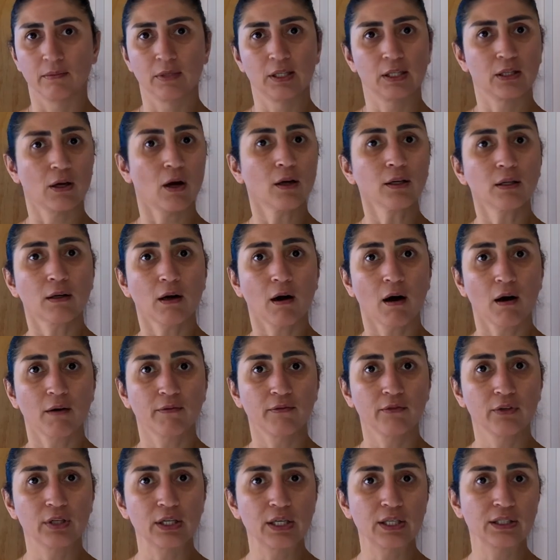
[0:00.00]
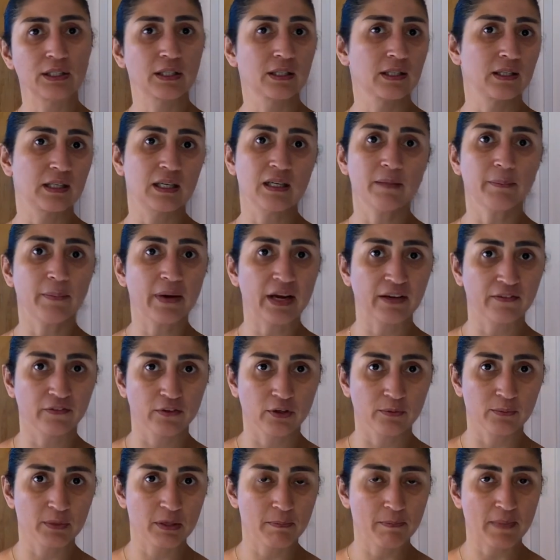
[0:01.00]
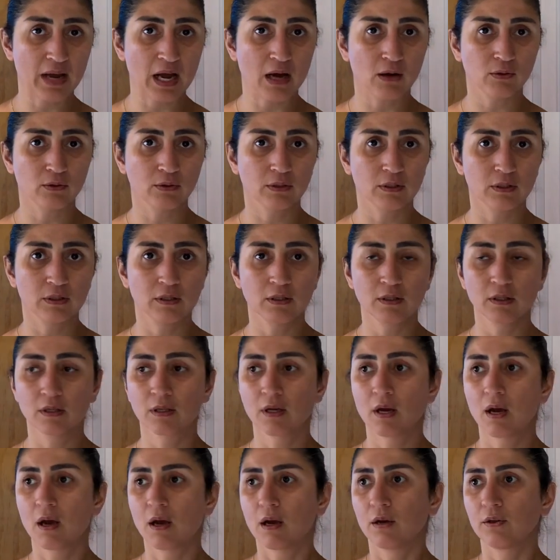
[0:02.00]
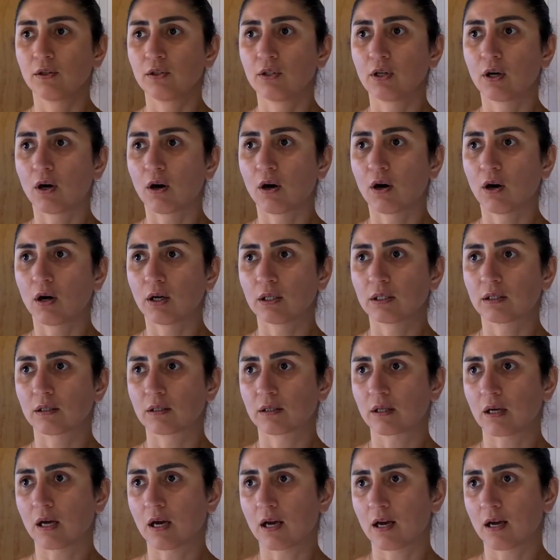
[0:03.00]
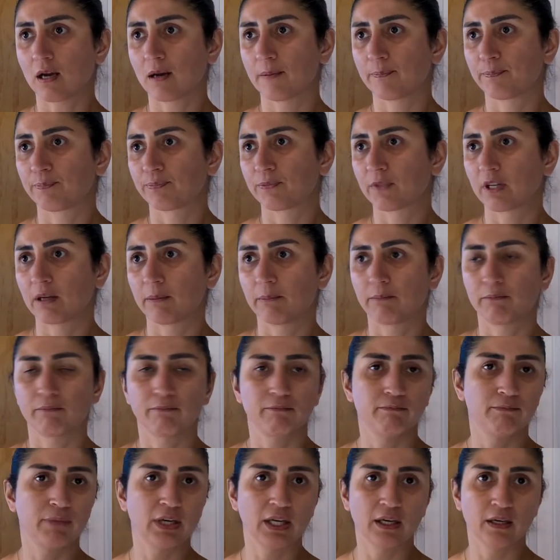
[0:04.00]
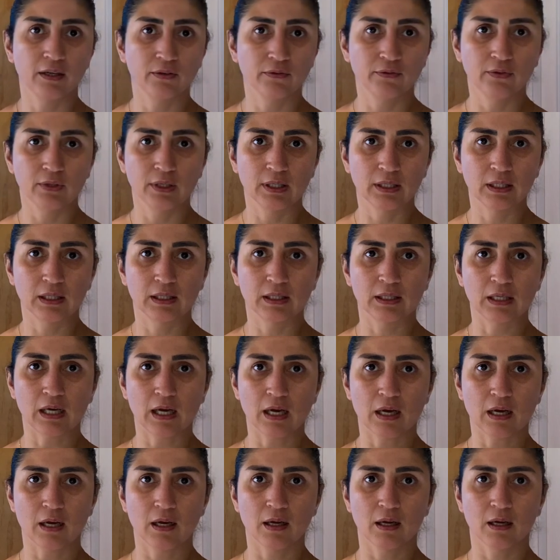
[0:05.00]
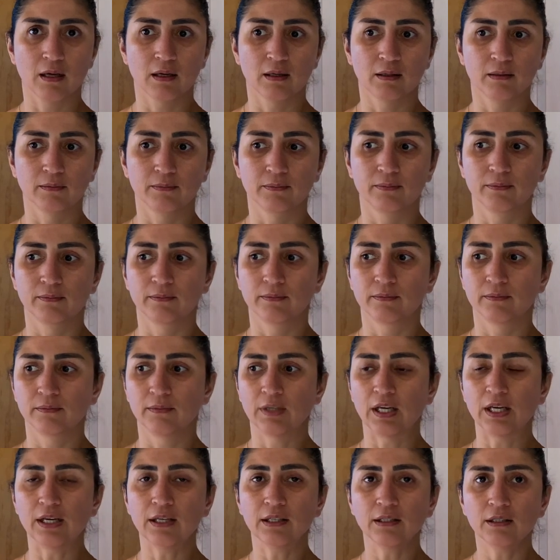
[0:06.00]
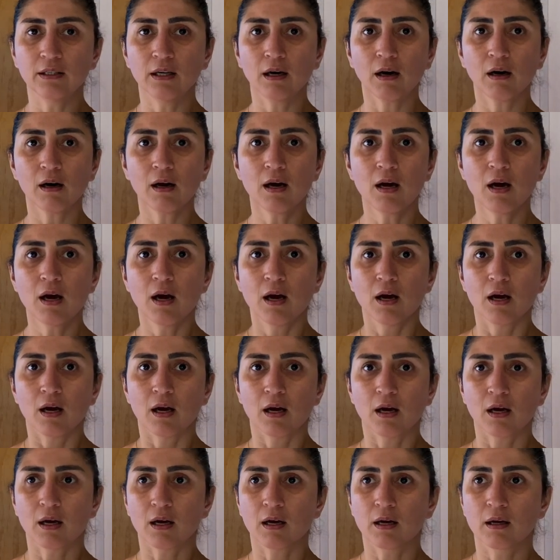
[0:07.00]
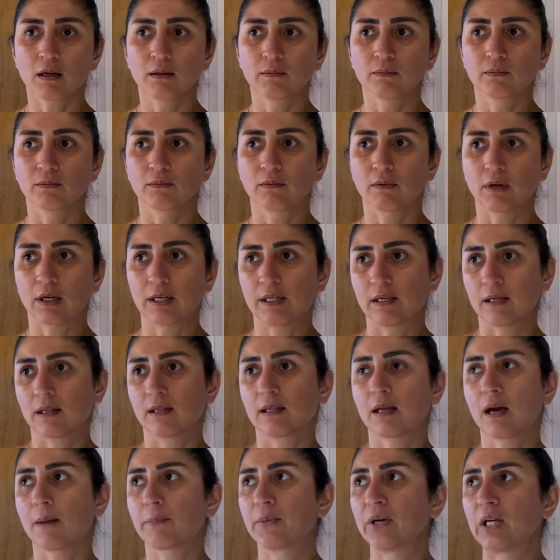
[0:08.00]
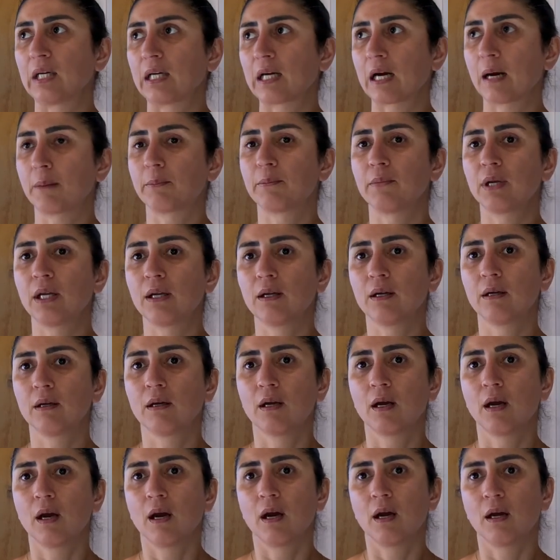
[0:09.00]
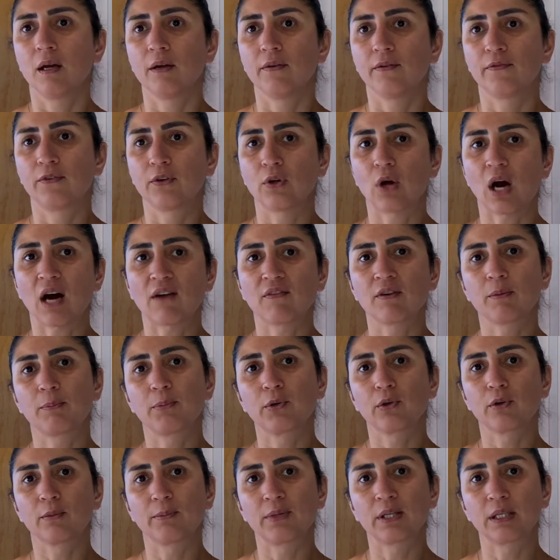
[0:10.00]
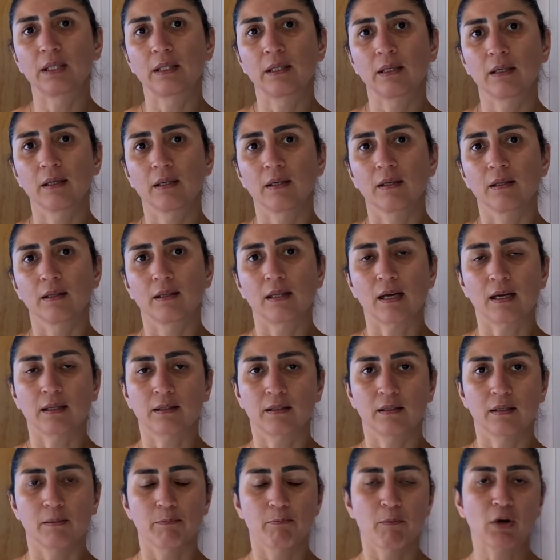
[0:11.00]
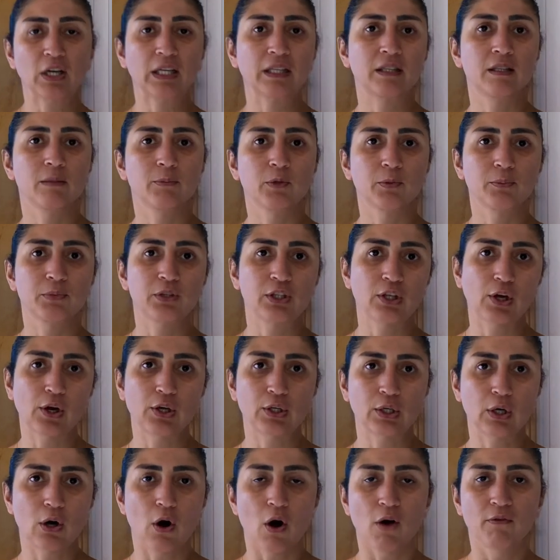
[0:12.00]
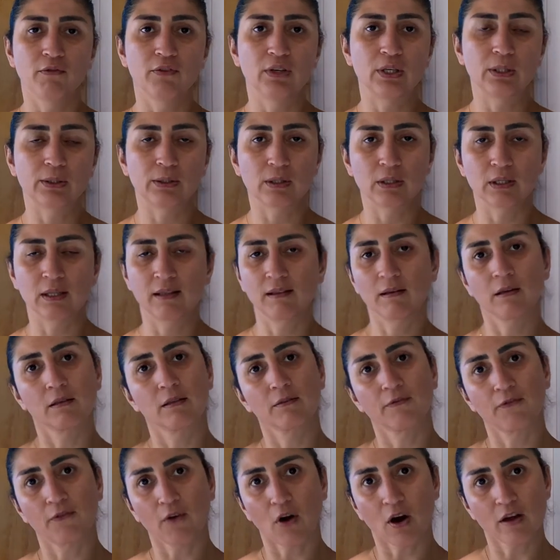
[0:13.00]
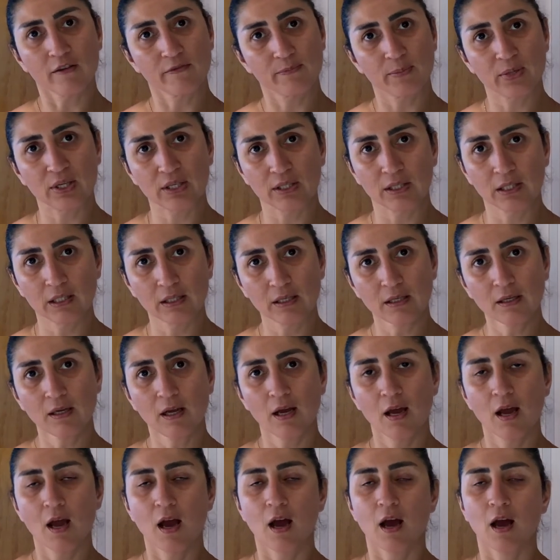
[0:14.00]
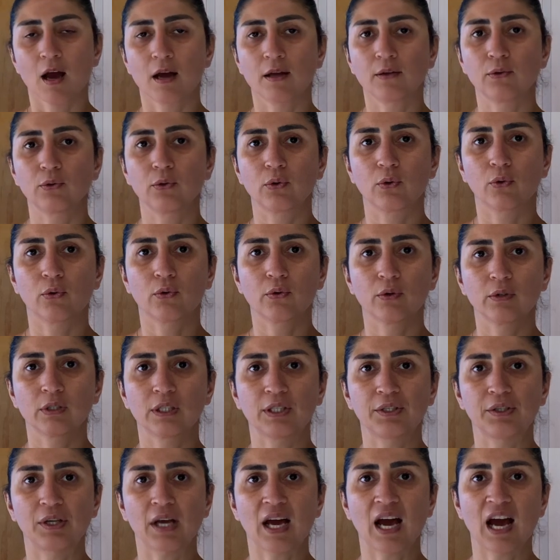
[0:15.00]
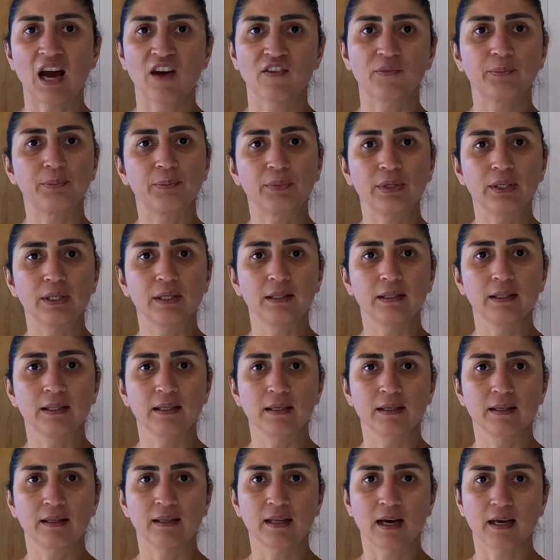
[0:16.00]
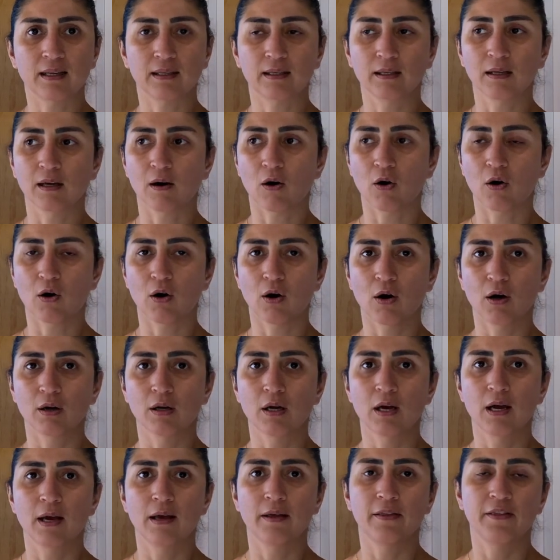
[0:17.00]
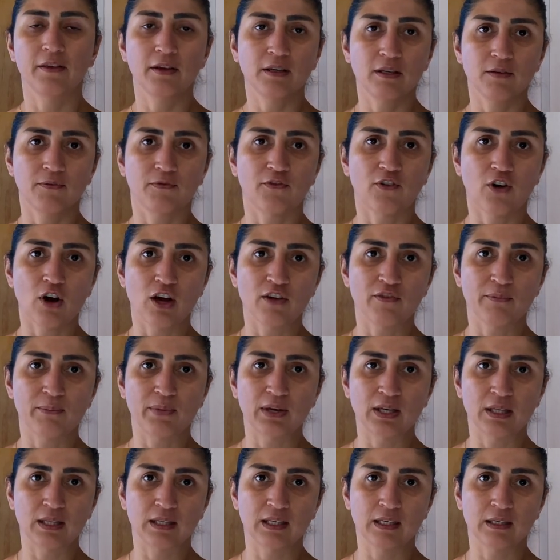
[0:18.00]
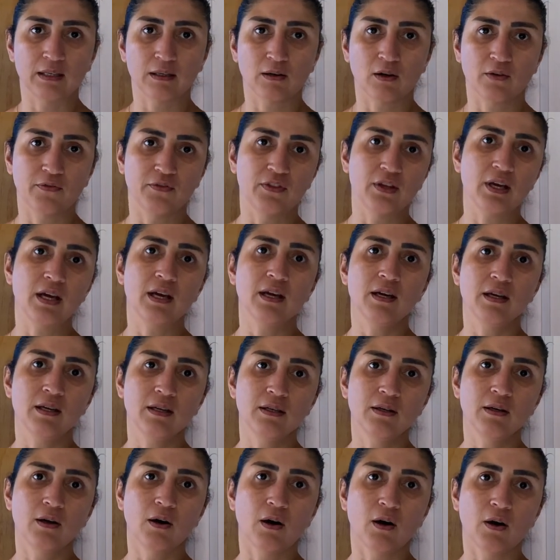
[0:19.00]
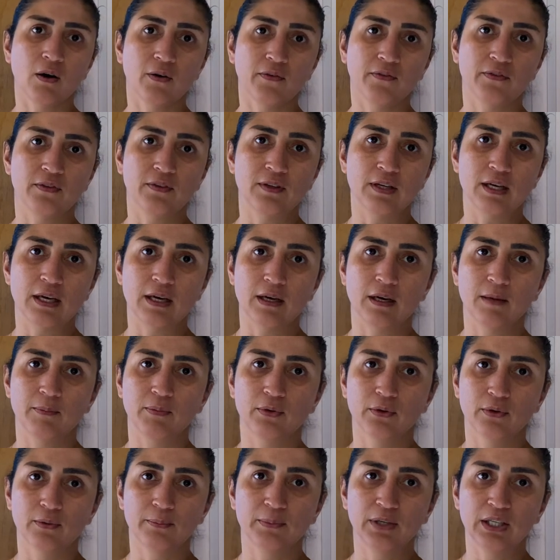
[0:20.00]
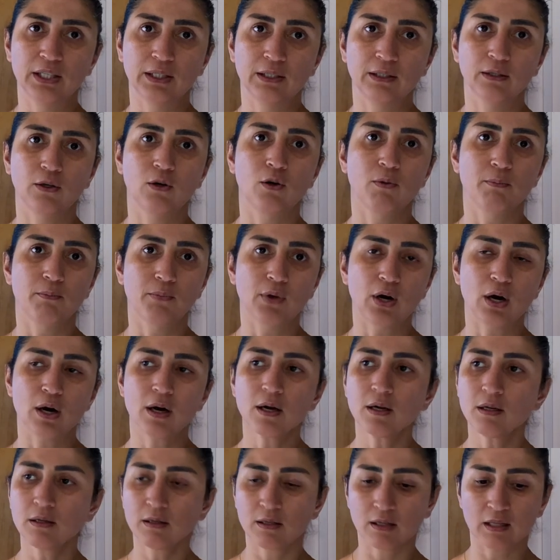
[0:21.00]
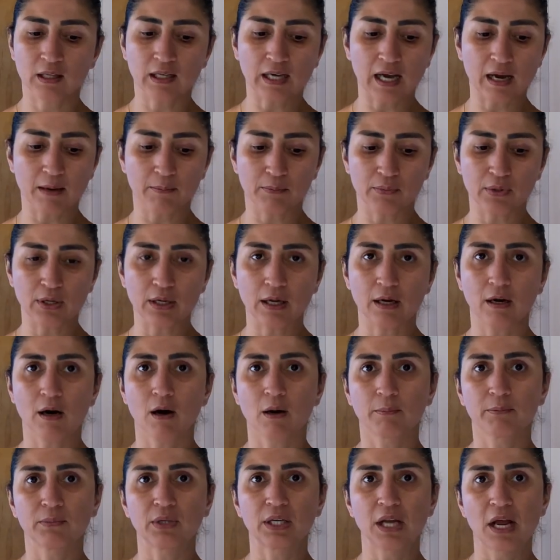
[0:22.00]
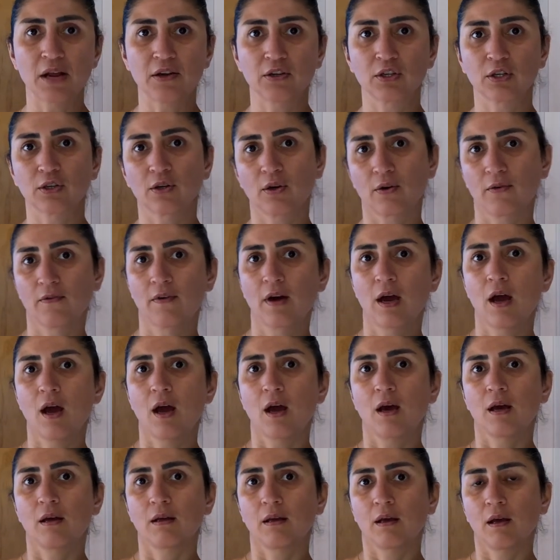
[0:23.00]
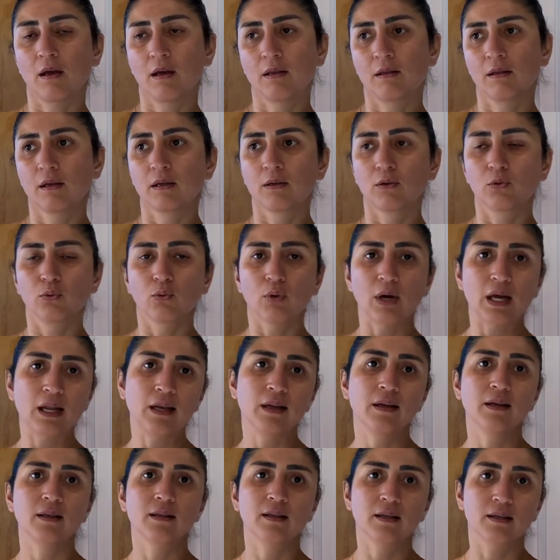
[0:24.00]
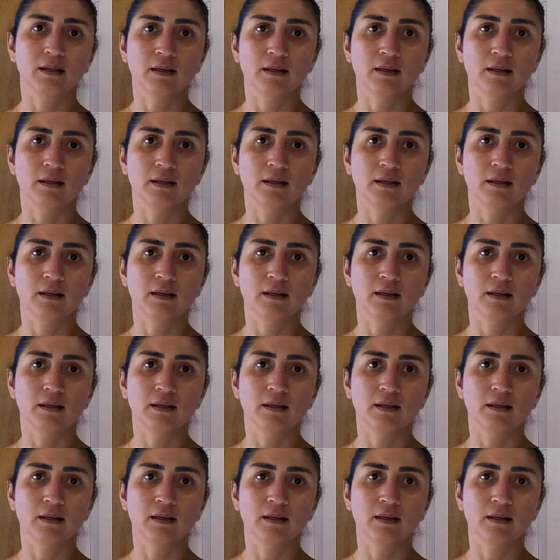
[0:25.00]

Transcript: site coverage, setback from the boundaries, yard, pervious area. An example can be if you have a property that the maximum site coverage is 35% and you already have buildings that are 35% of the area of the property combined. This can be a combination of the dwelling, the